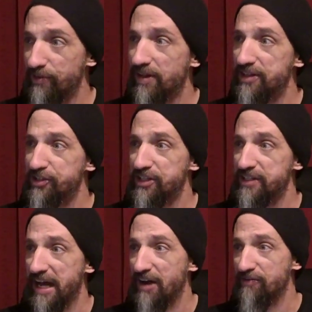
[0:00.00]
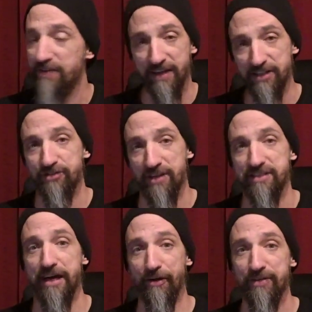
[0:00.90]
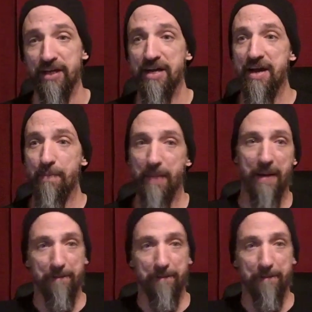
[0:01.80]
realize just how fucking stressed out my